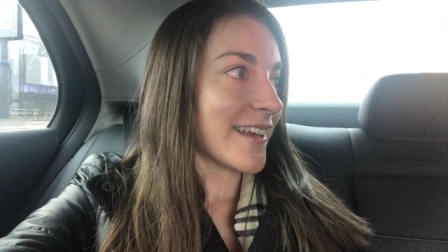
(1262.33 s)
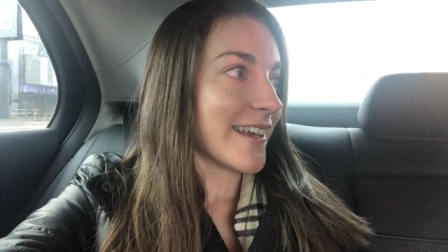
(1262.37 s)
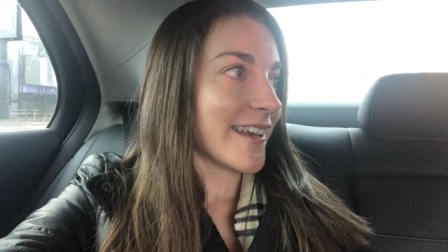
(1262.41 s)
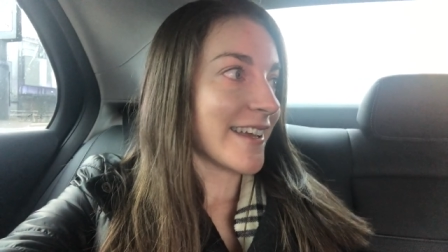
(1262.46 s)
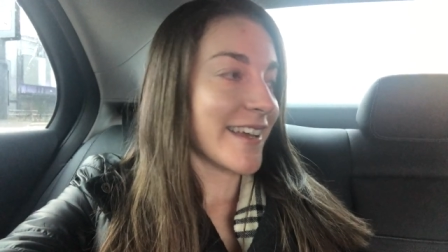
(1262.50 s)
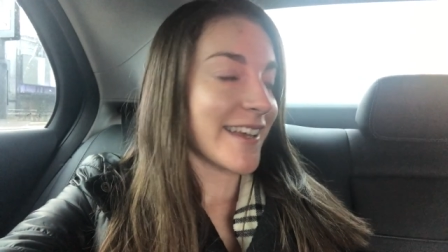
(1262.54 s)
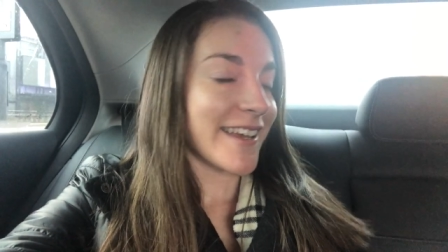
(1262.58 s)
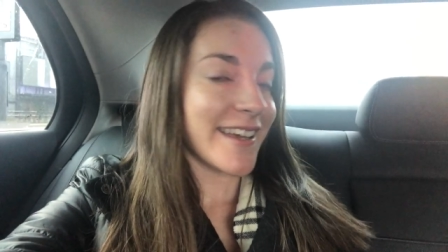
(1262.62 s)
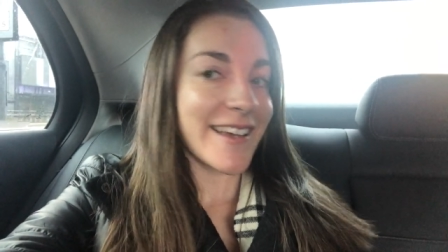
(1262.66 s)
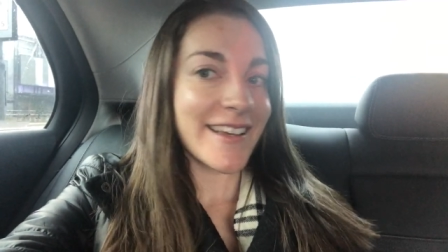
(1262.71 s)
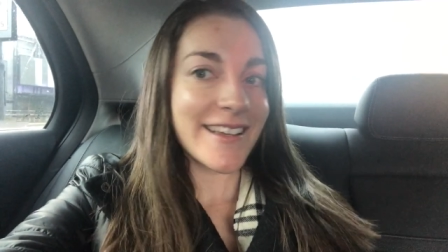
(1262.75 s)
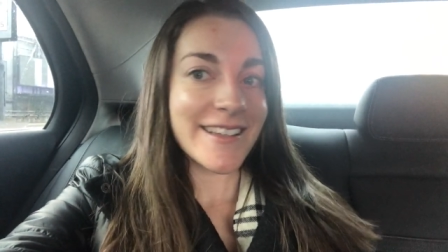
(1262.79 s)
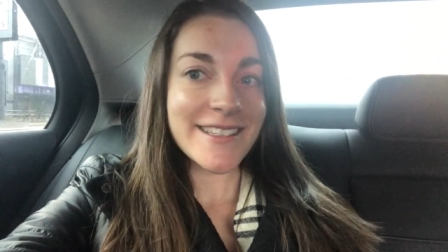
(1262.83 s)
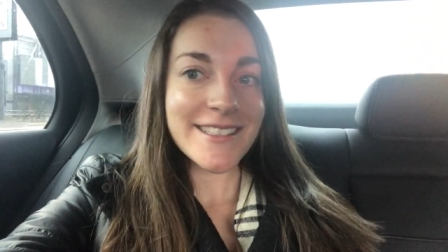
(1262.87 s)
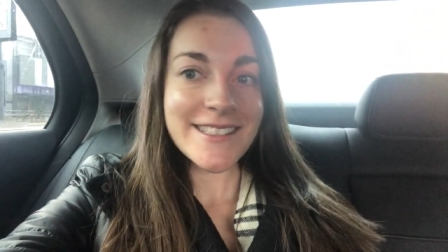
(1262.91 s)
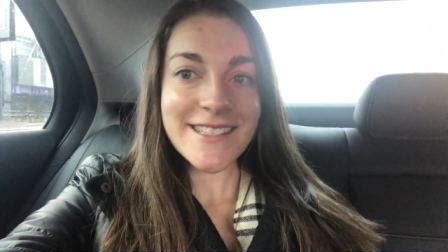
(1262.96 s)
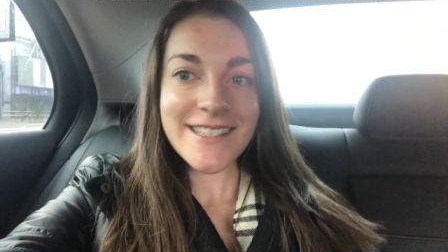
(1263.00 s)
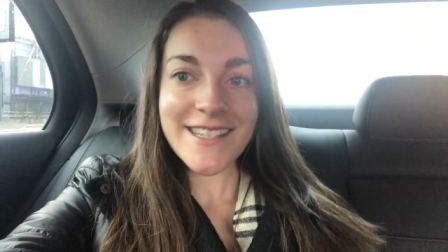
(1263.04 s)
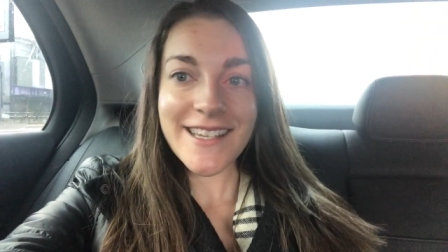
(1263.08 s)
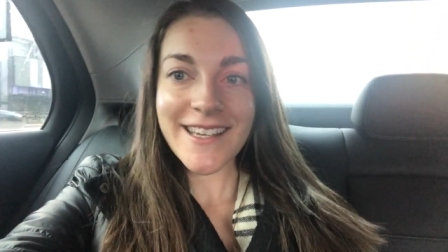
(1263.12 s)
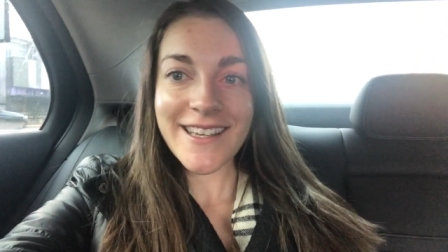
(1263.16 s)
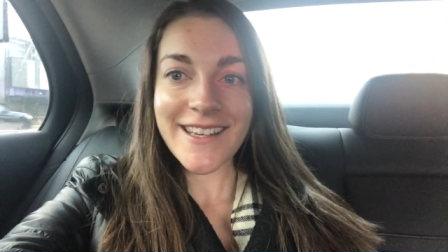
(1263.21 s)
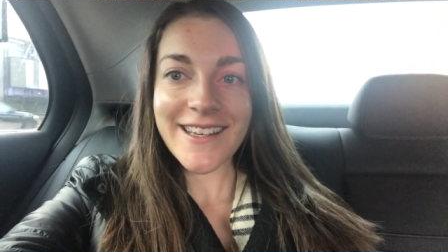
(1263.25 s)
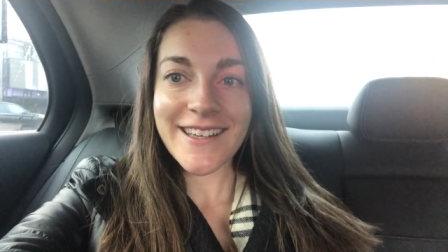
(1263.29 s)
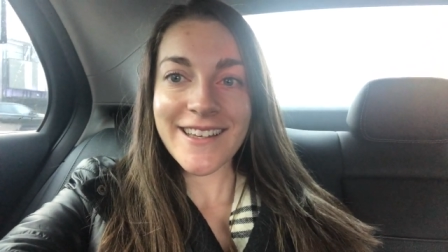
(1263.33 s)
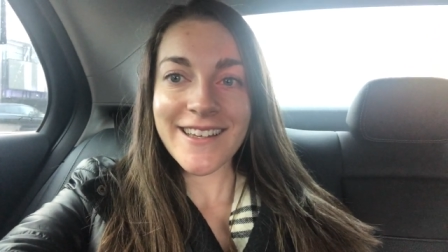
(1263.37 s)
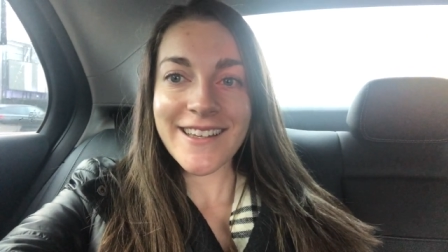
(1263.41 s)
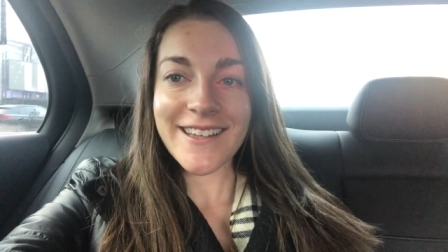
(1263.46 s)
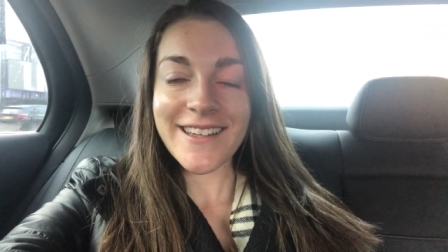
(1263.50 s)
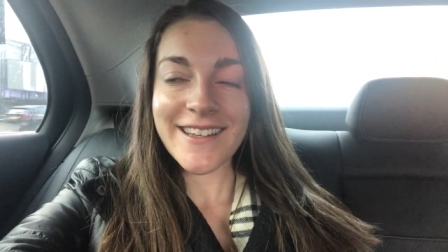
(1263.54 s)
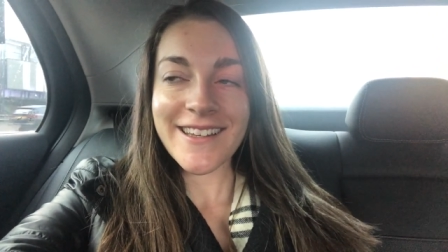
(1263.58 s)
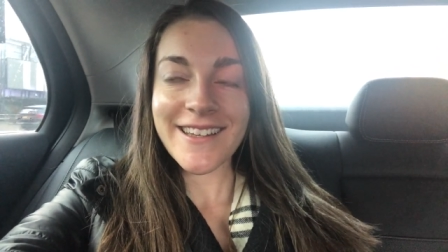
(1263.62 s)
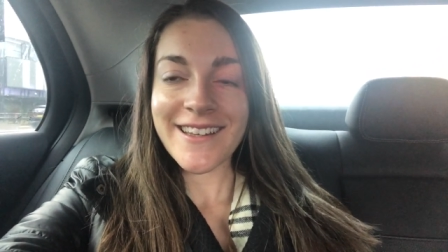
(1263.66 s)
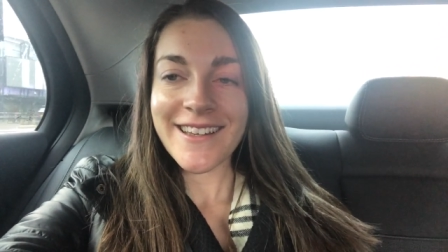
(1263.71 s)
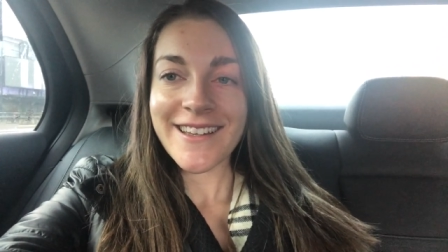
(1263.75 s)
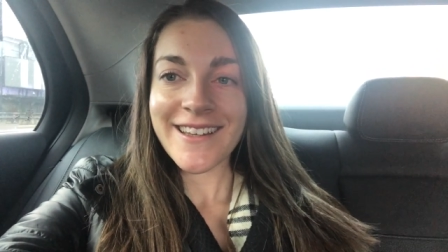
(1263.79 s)
And uh,
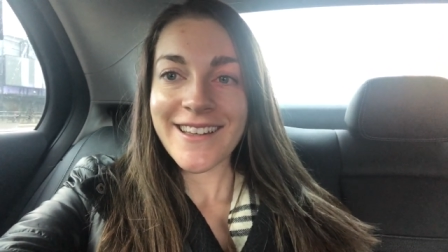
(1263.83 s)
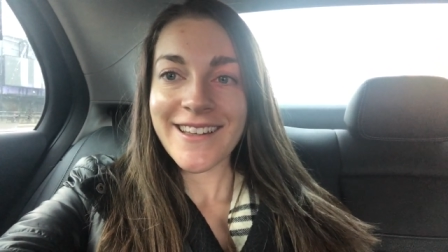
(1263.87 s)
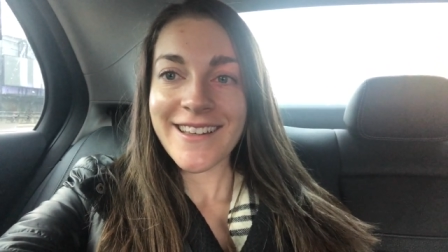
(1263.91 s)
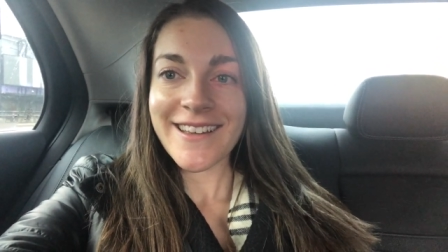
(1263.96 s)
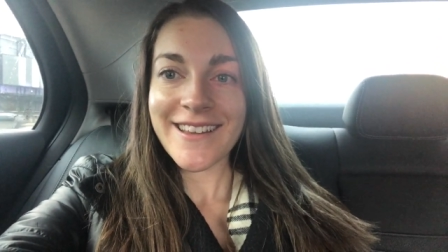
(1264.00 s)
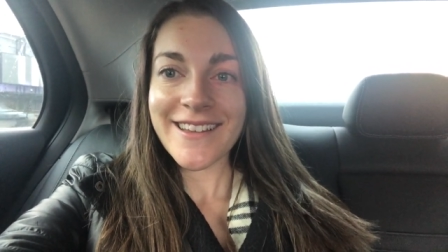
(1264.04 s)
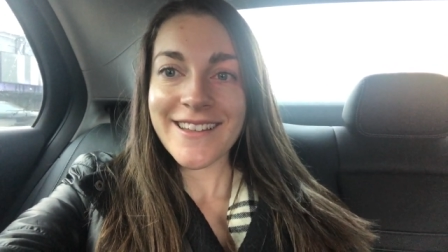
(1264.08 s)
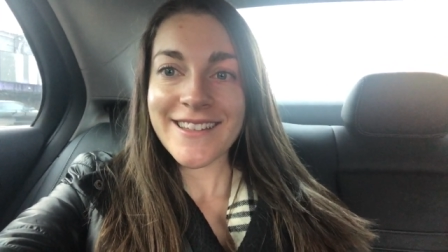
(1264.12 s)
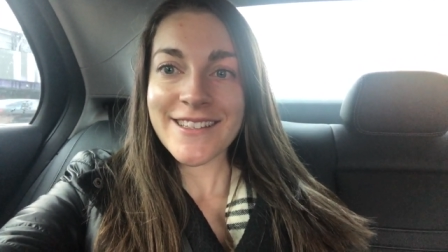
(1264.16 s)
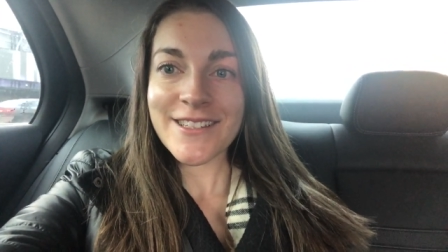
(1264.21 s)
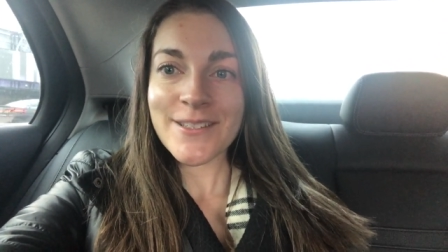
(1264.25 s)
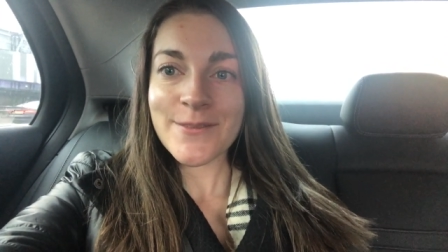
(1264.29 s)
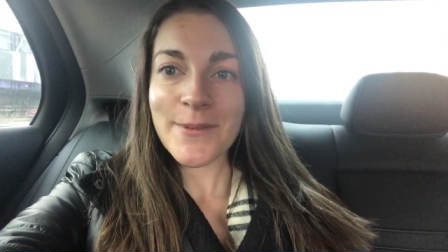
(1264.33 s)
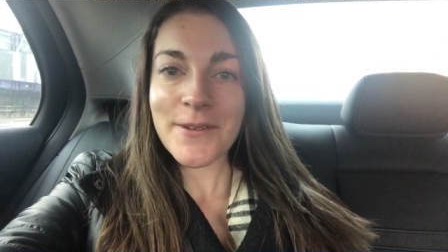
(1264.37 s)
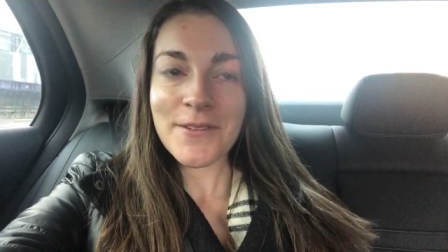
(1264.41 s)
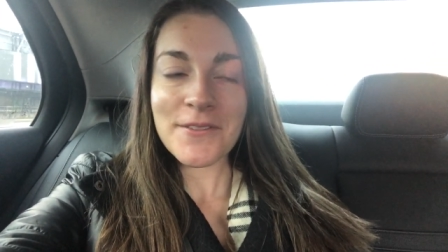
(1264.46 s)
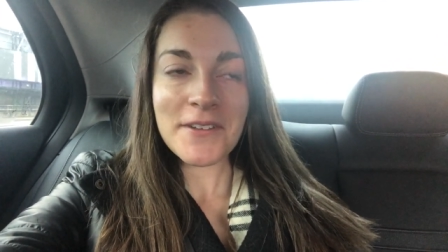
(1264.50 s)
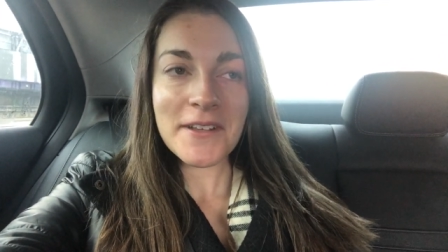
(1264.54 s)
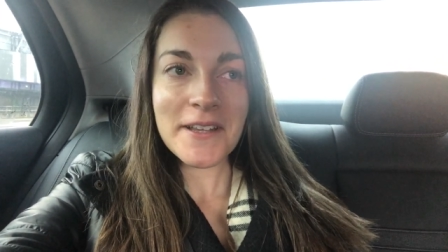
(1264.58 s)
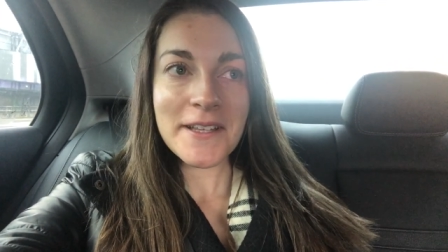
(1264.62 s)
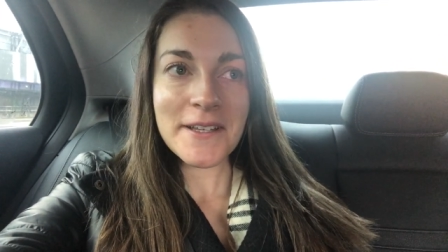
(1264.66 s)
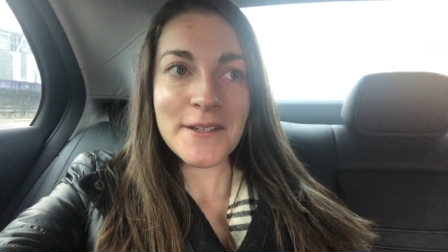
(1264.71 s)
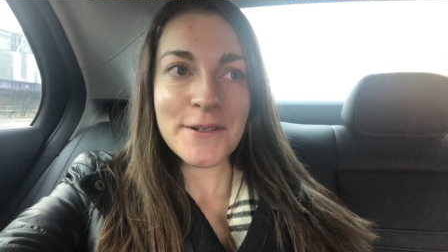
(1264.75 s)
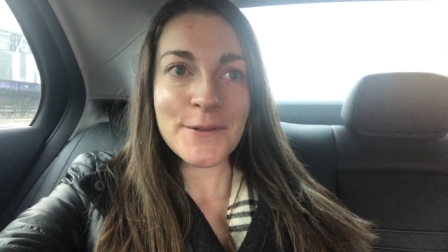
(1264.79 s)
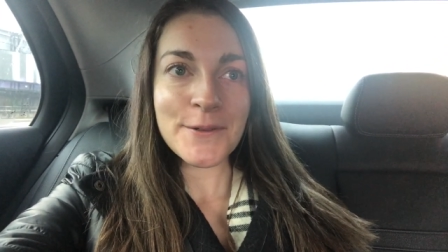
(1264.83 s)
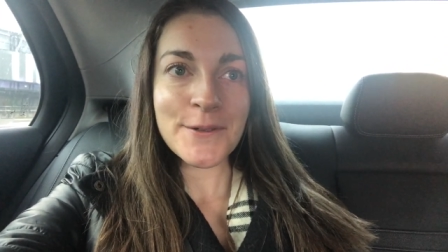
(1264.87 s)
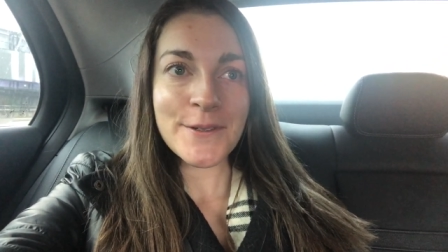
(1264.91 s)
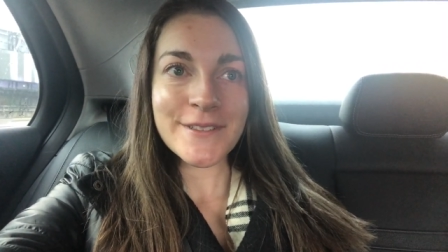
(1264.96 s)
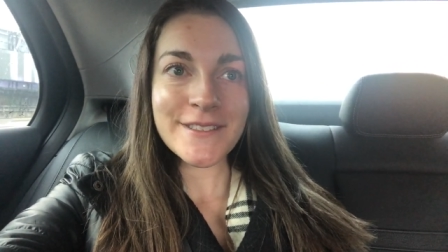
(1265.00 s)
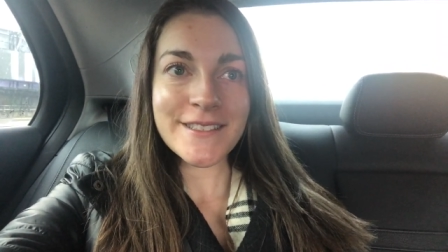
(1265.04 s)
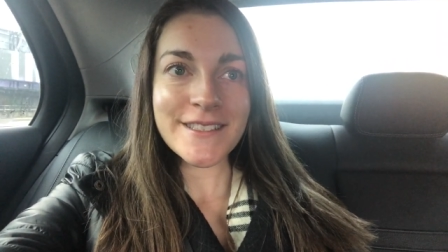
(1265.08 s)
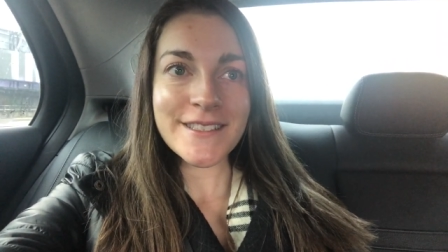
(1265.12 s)
this has been really cool